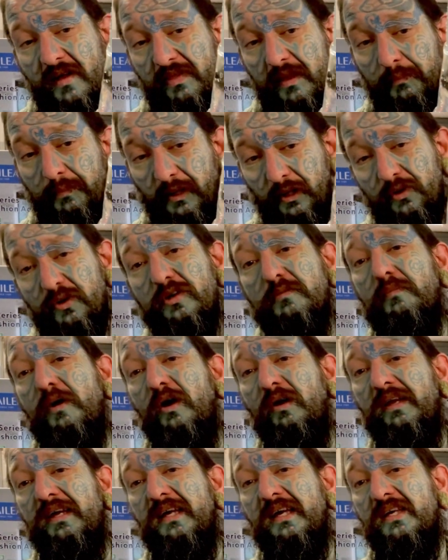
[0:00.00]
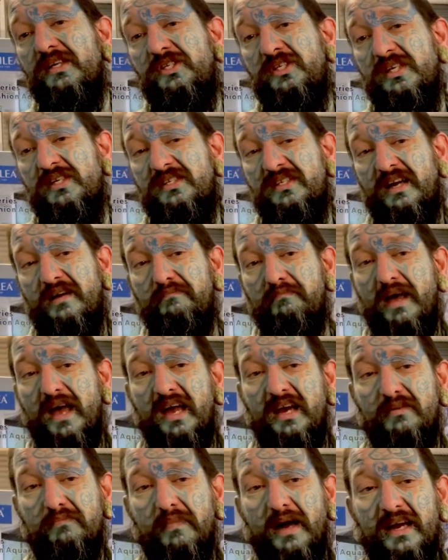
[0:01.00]
The balloon molly is just a
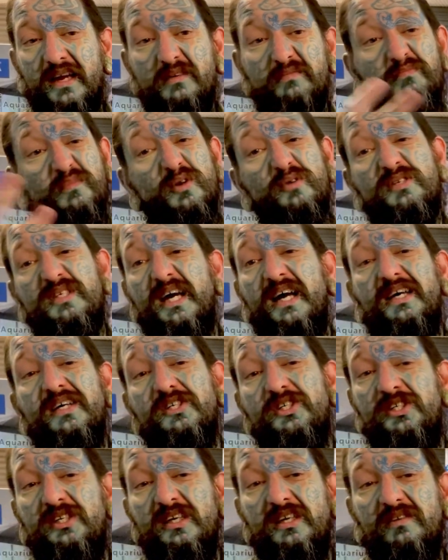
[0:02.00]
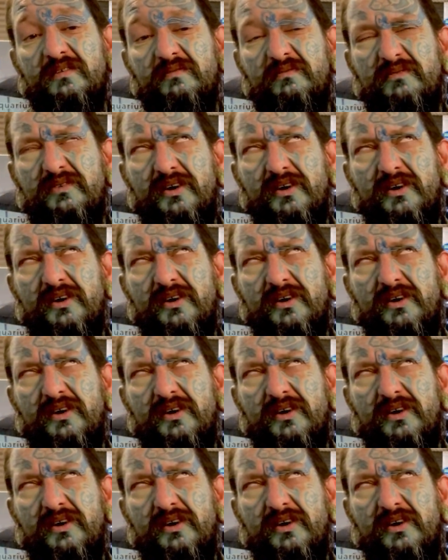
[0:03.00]
man-made mutation.